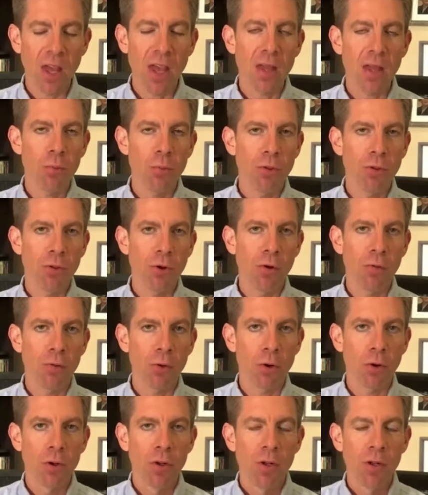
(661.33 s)
state with
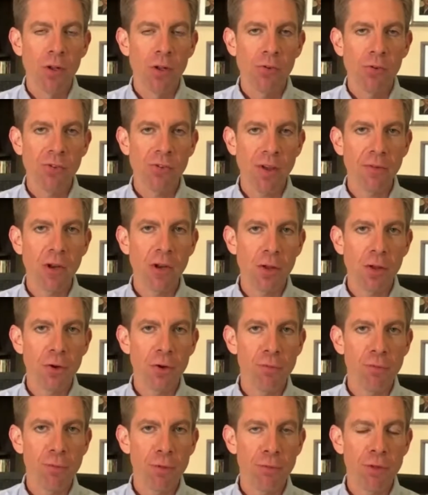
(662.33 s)
over
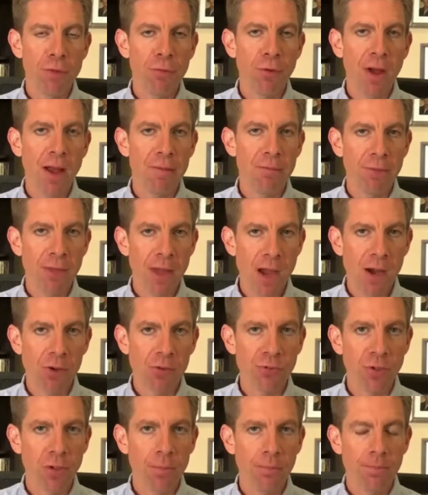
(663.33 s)

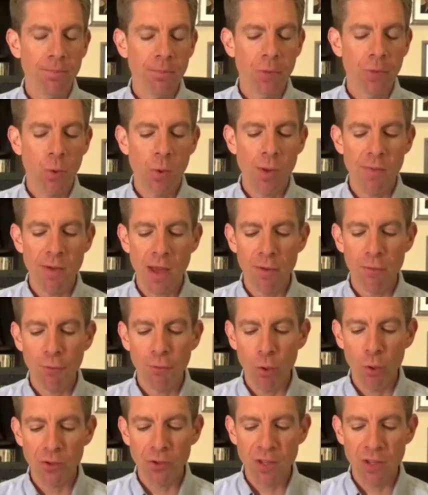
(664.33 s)
755,000. We've
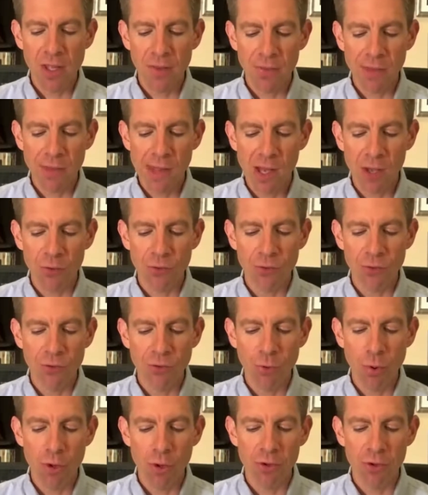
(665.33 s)
had
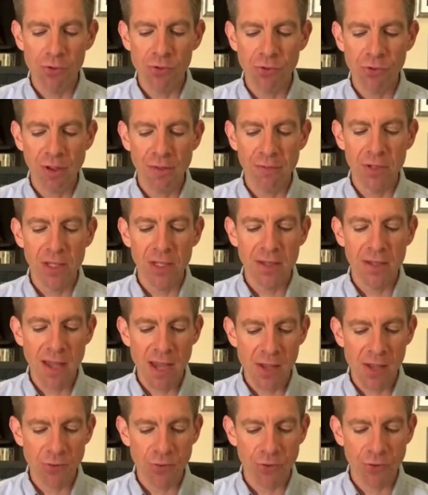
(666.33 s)
14,270
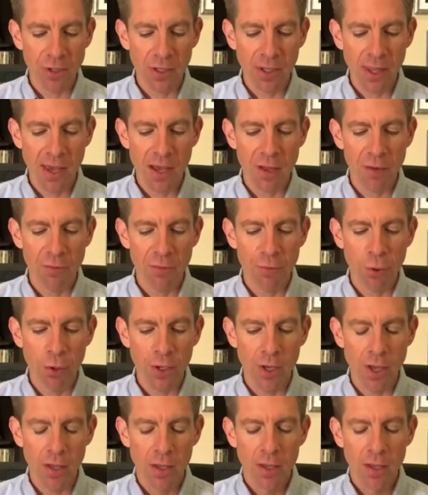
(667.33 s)
deaths in
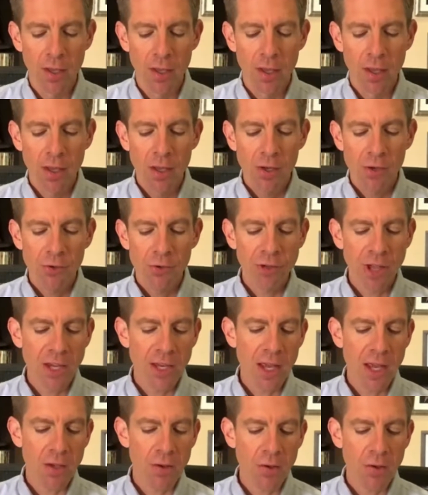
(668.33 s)
California.
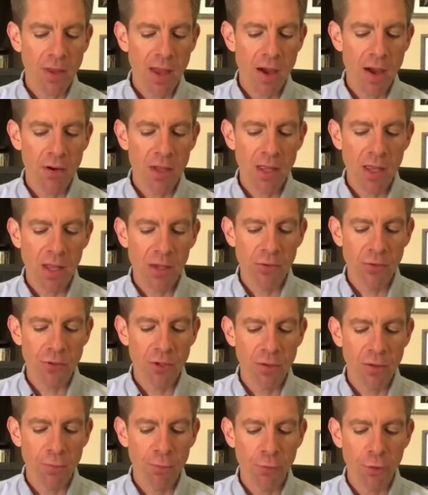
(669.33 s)
San Diego County
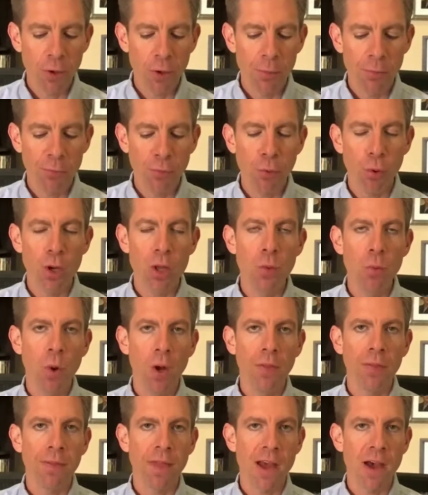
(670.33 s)
has confirmed
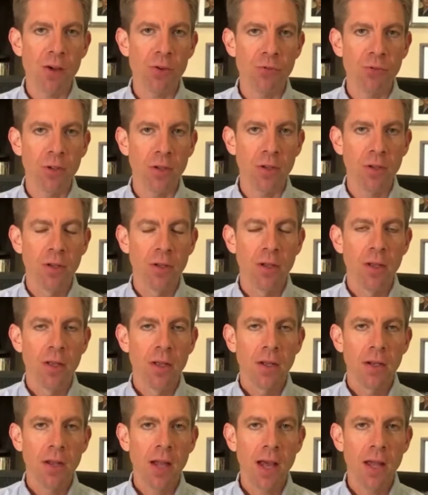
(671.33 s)

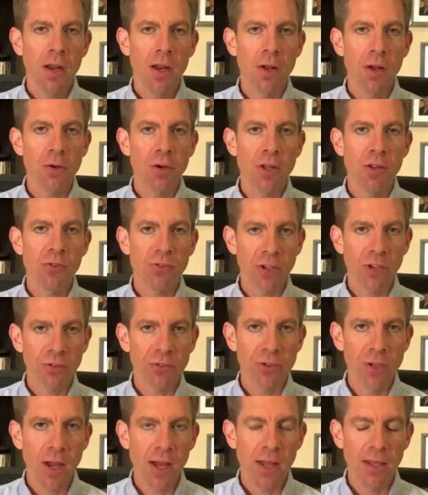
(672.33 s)

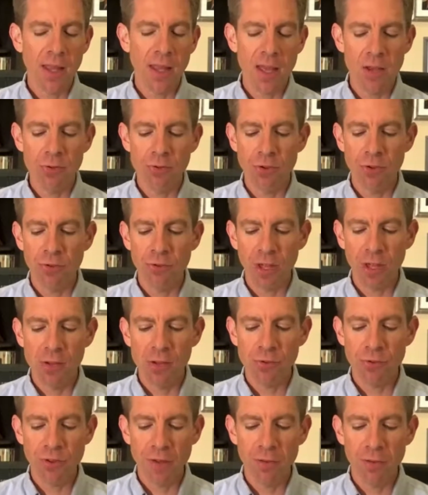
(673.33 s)
41,969 cases
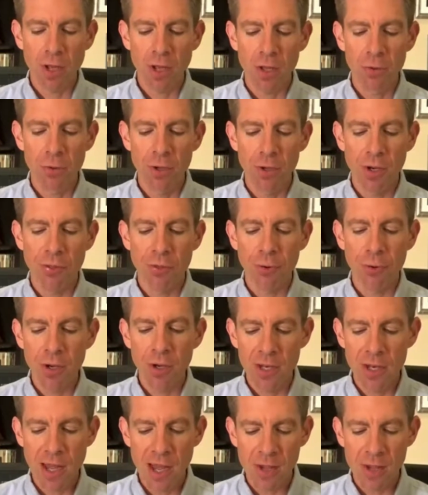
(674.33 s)
and
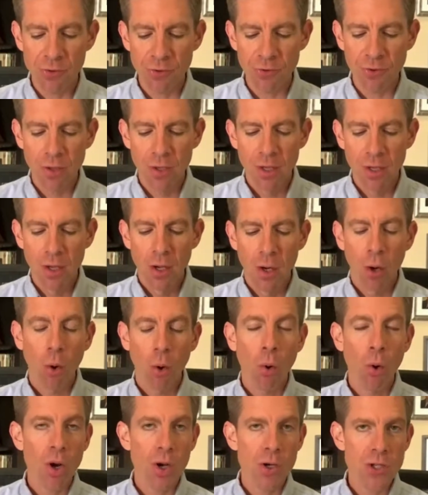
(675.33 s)
730 deaths.
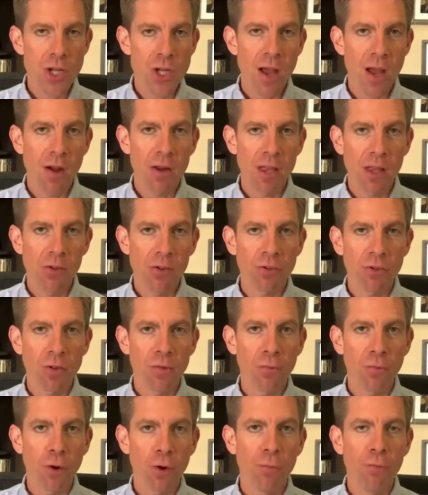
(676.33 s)
Orange County has
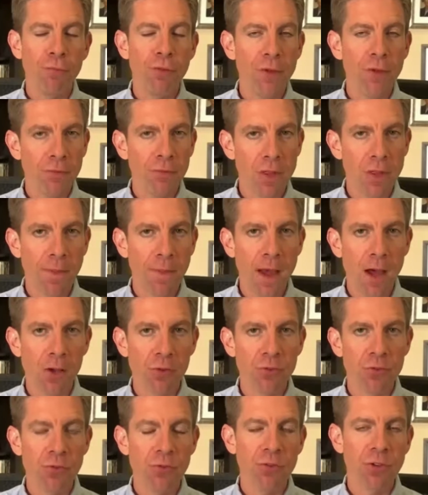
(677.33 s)
confirmed
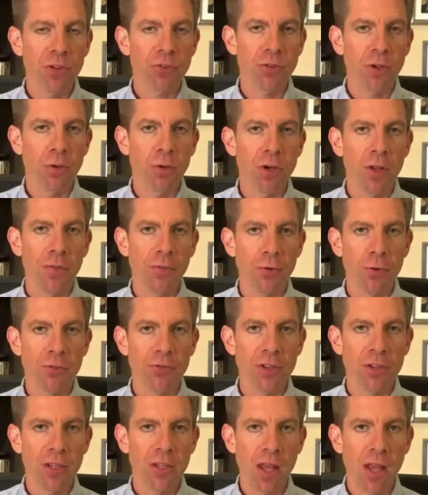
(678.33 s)

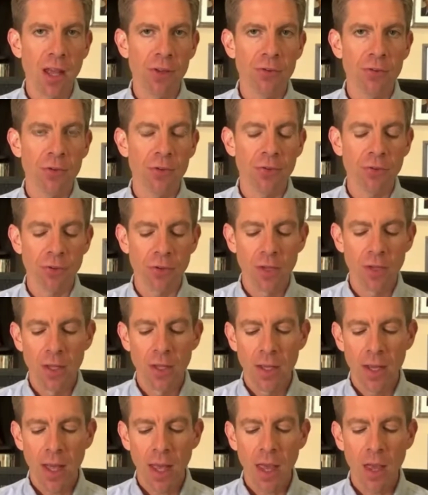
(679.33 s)
50,613 cases
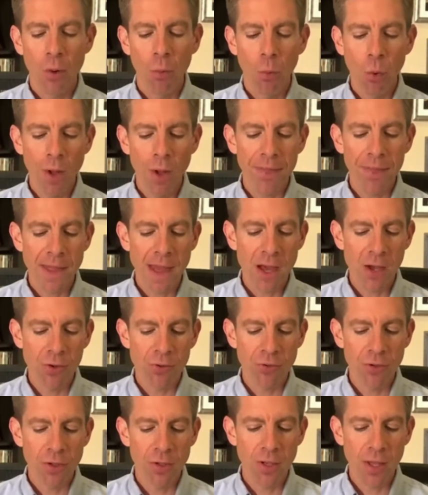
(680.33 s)
and
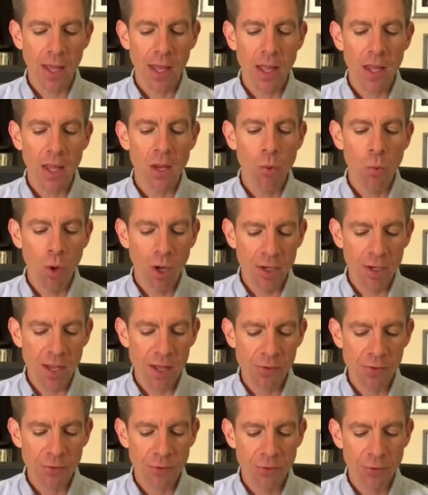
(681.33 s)
1,081
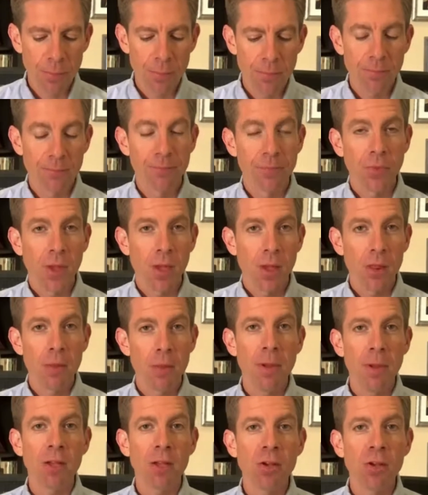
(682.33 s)
deaths.
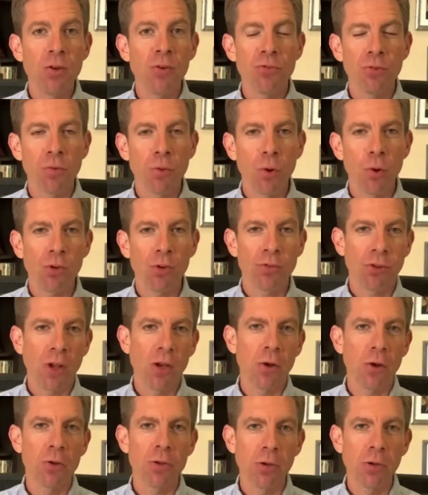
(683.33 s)
The big news, of course,
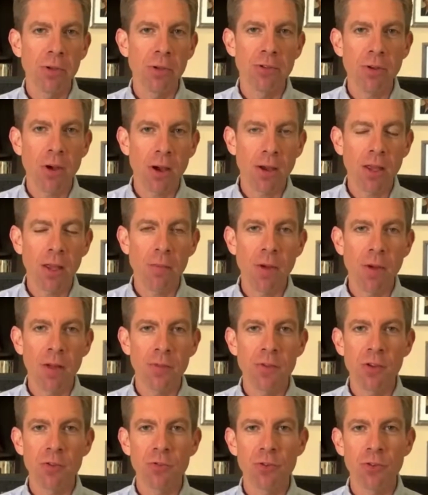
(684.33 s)
I know you'll be talking
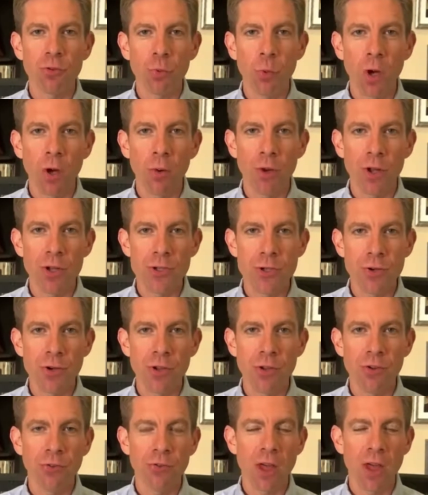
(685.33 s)
about this as well,
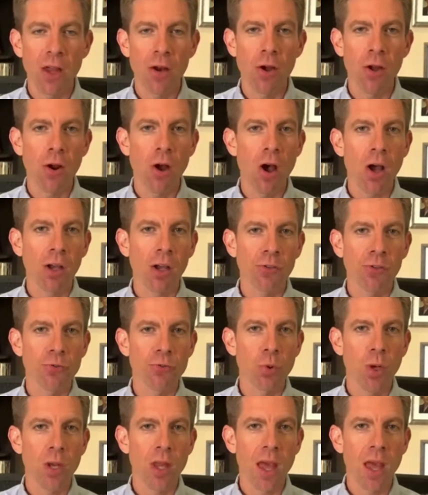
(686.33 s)
Richard, is that on
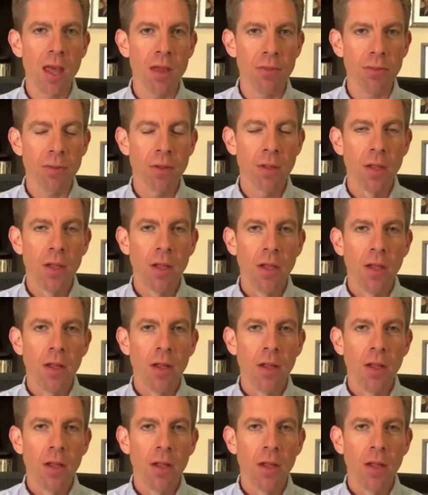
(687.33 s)
August 28th,